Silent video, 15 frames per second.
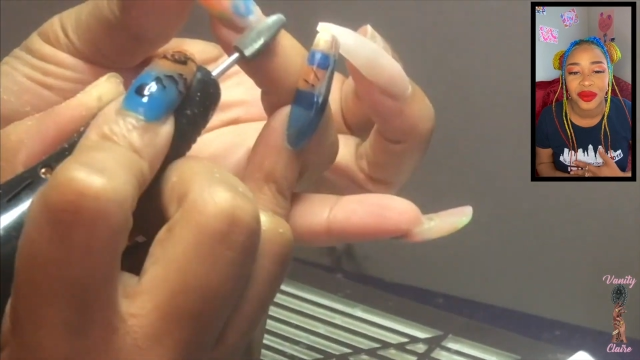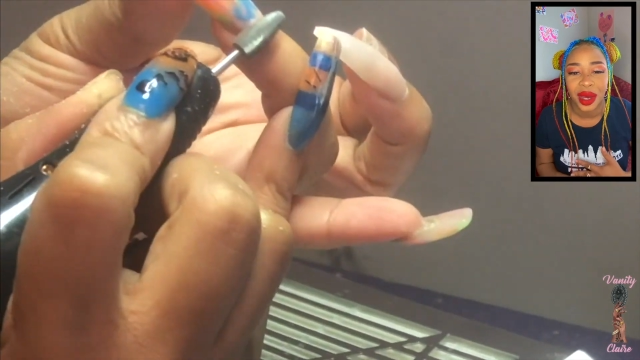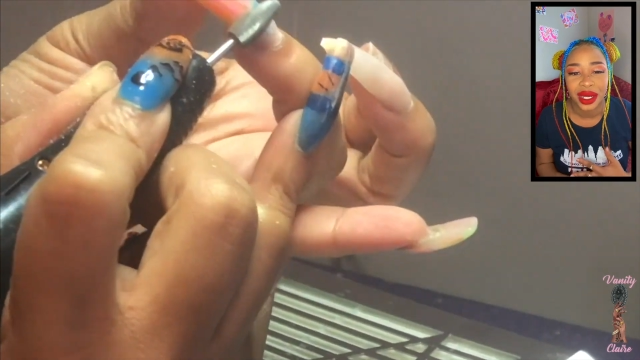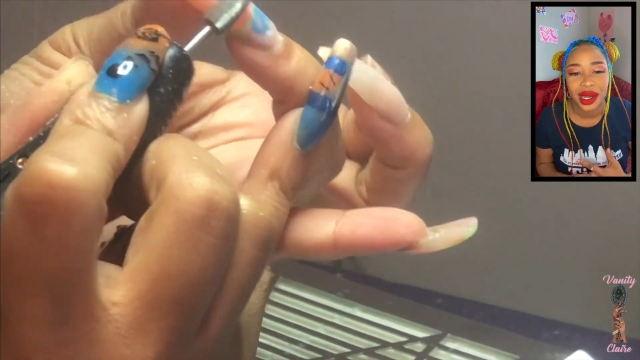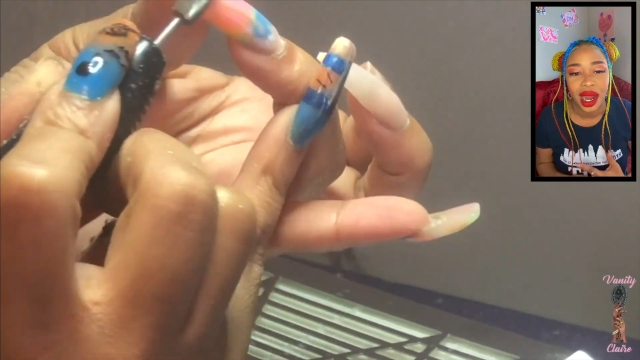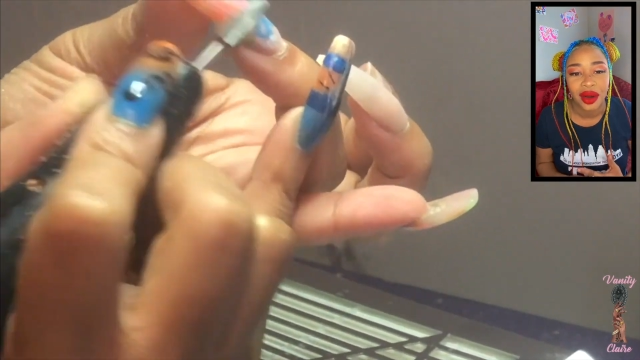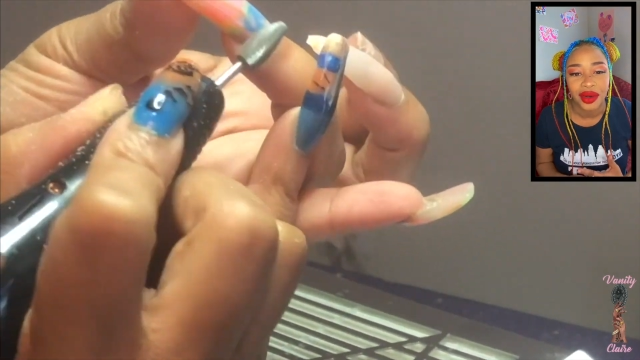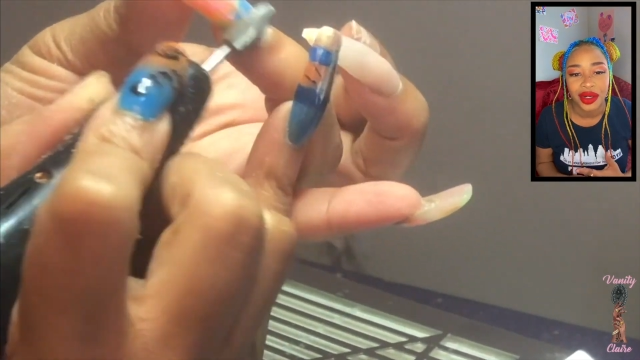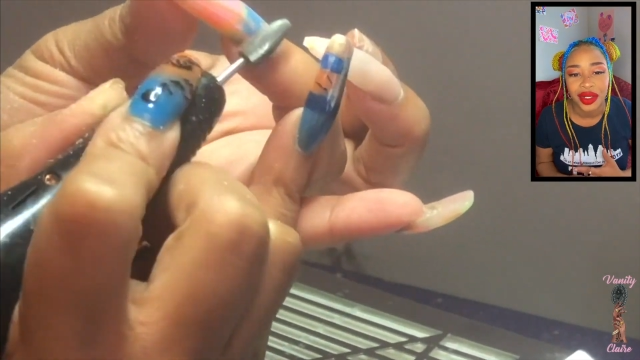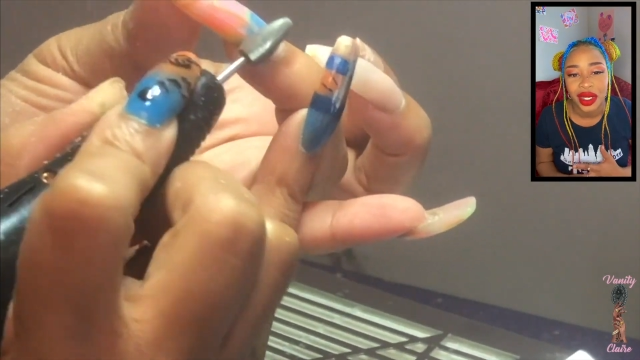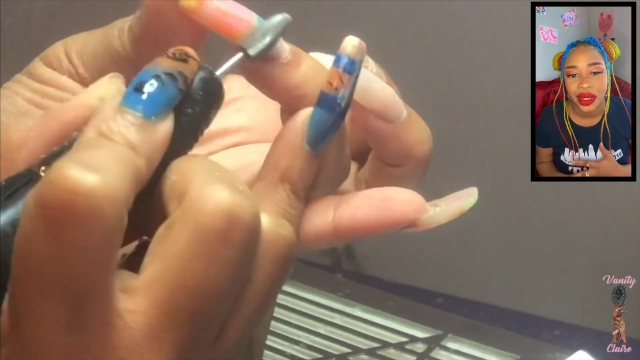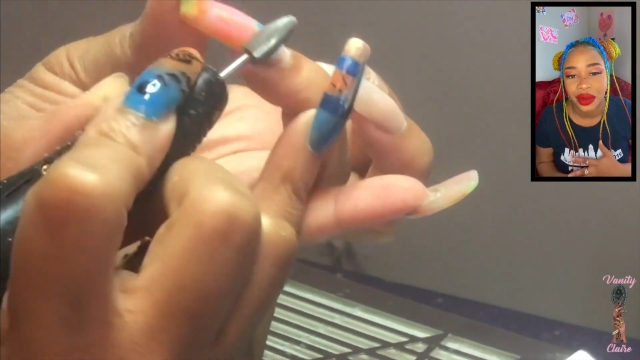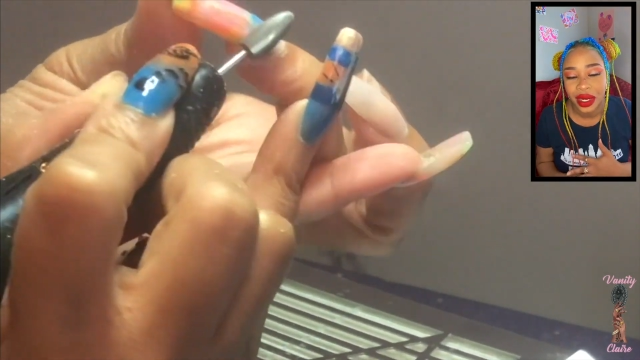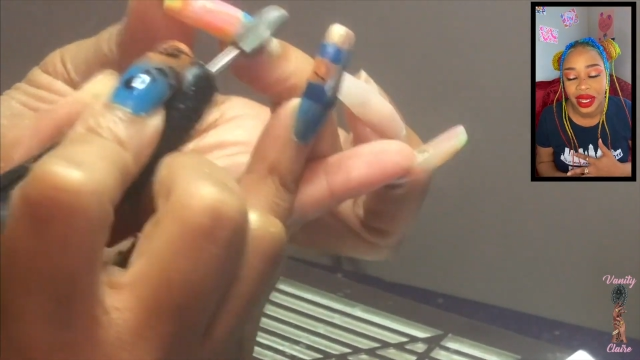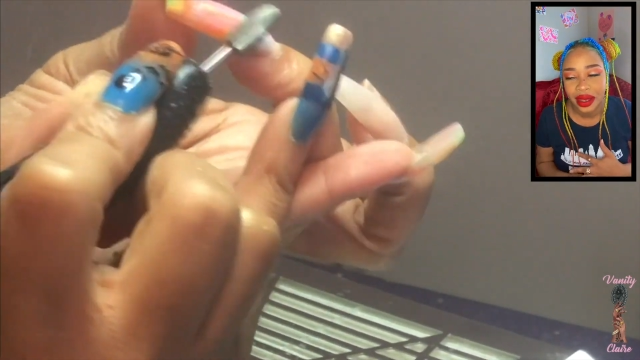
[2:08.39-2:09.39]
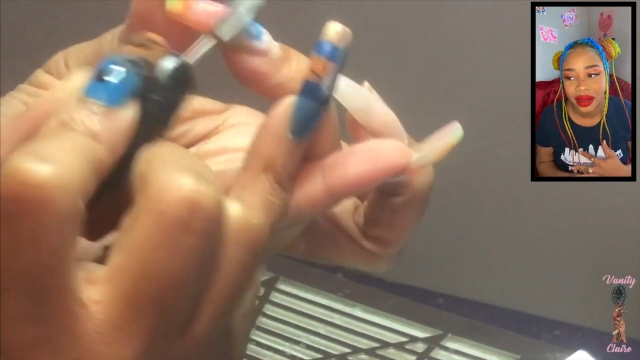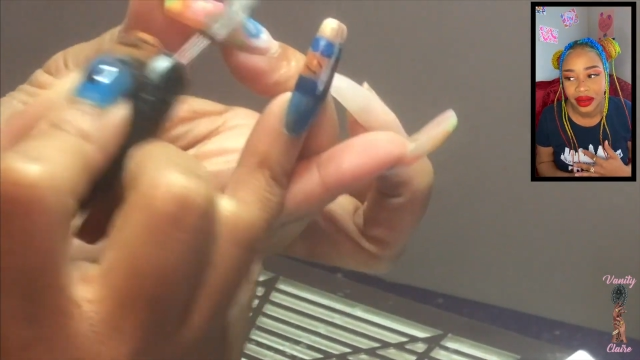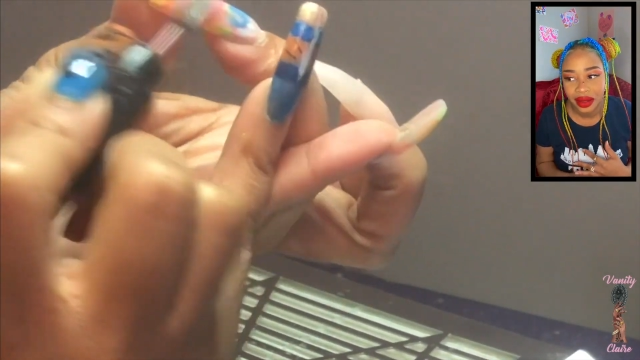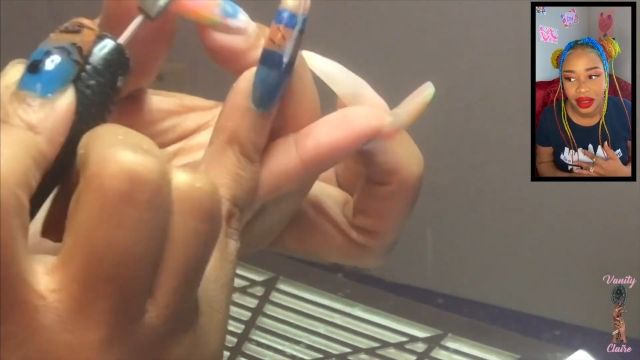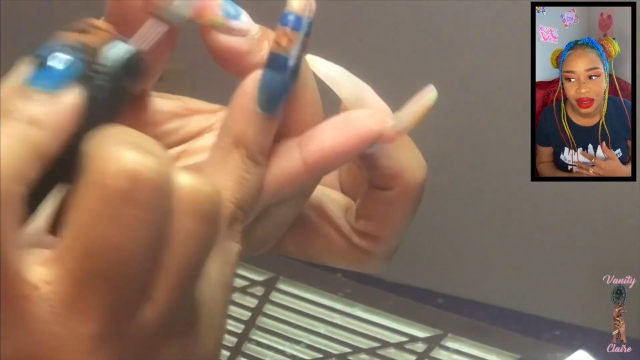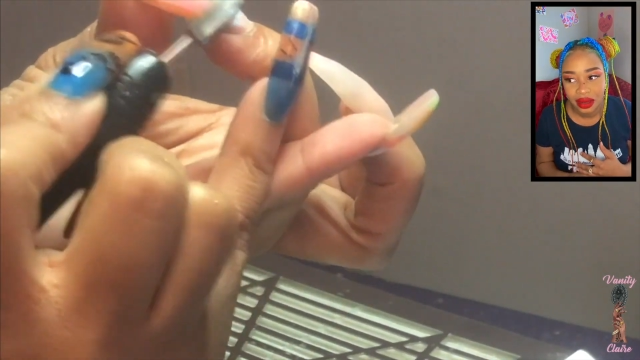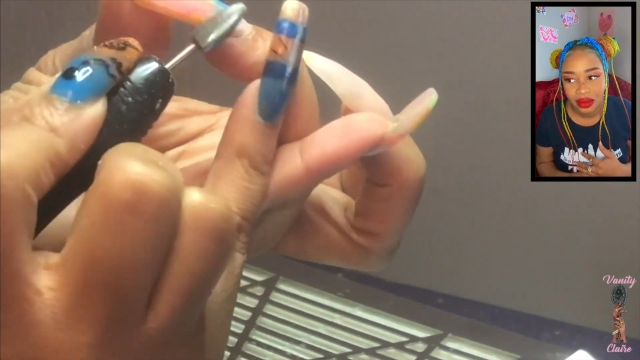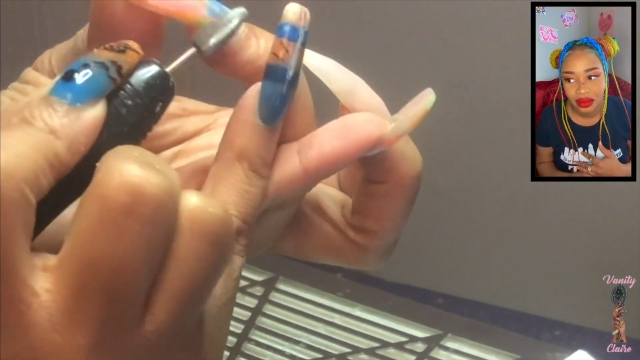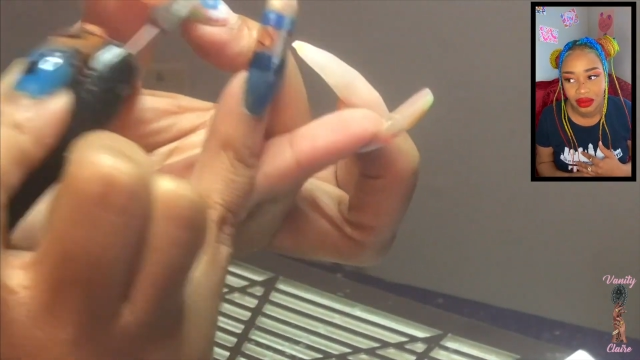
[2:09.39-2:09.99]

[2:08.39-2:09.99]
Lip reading: my Naruto nails.